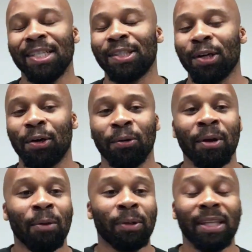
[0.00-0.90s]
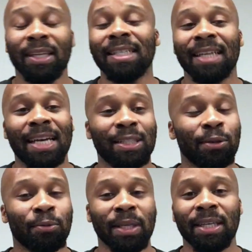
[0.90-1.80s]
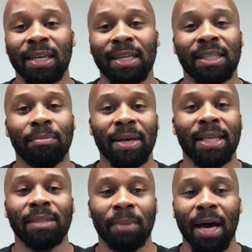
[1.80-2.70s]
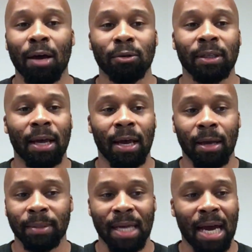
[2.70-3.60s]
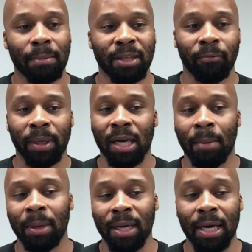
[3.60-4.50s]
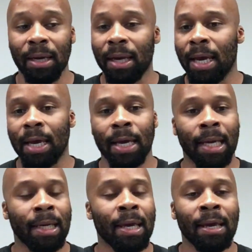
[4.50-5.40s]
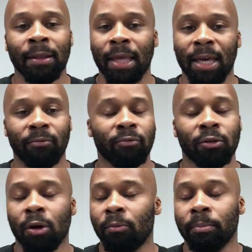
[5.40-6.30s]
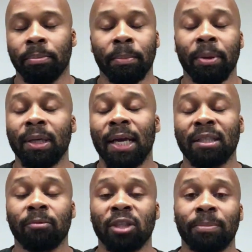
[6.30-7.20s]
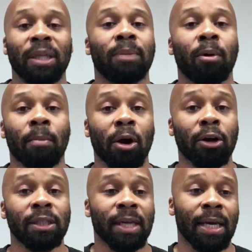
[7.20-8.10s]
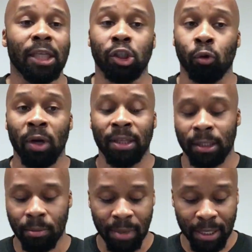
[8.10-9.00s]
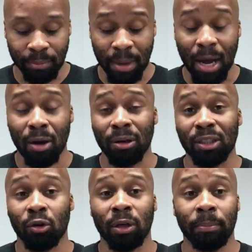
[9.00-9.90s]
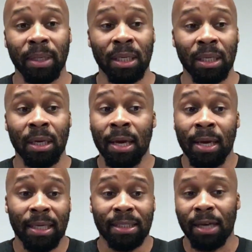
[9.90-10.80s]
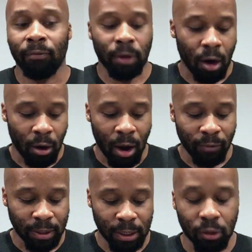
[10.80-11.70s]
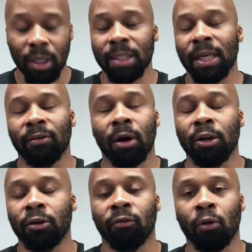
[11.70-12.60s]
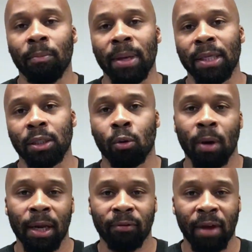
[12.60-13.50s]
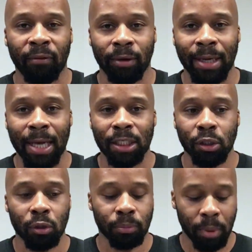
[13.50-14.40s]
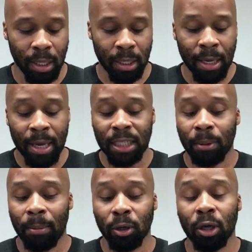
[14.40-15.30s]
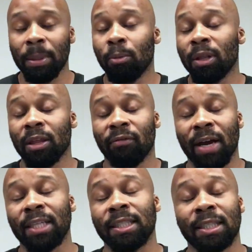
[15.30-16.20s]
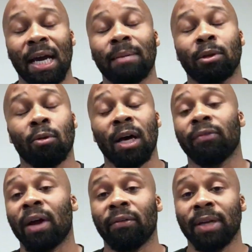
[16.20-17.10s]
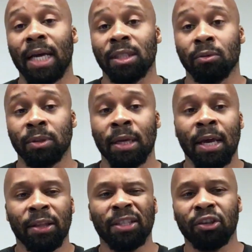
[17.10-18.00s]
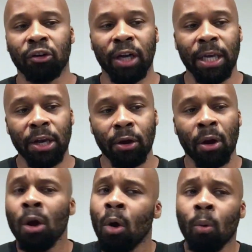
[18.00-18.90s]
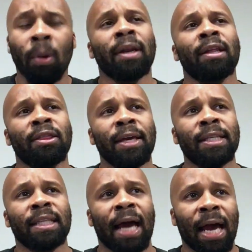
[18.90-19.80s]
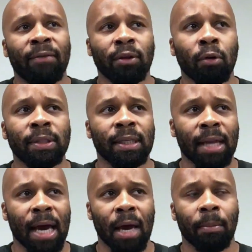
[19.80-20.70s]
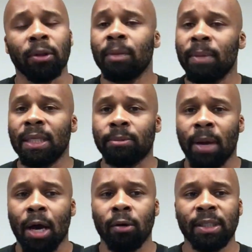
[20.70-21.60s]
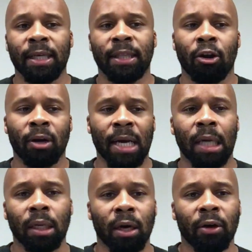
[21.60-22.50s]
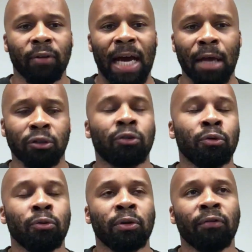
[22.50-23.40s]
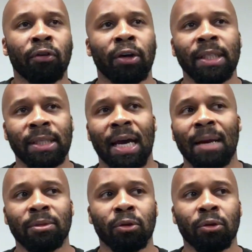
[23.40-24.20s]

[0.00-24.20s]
So within these last 2 weekends, the men's miles times have been coming in, and they have been putting down some respectable marks, and it's showing that the men's mile is going to be, it's definitely, obviously it's going to take under 4 minutes to qualify for nationals, but it's probably going to be one of the fastest times to qualify for nationals this current year. One of the things that I have noticed a lot about the men's mile is that there are a lot of altitude converted times.